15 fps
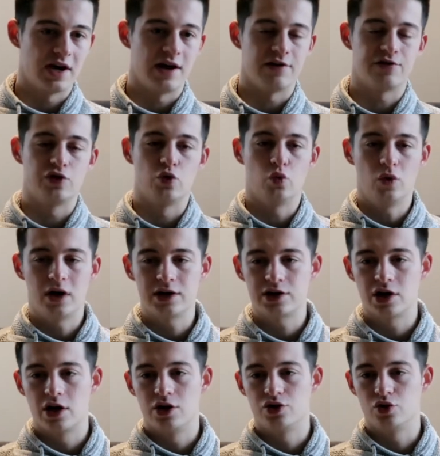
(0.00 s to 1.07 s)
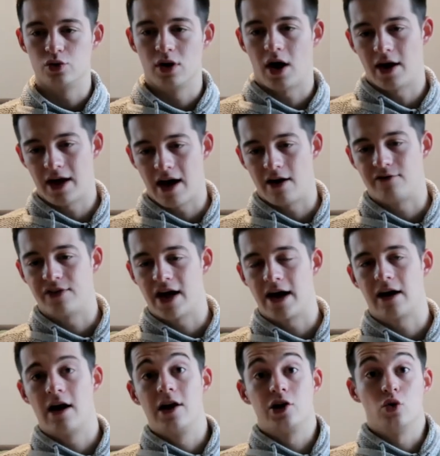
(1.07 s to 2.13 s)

if you want to not have that,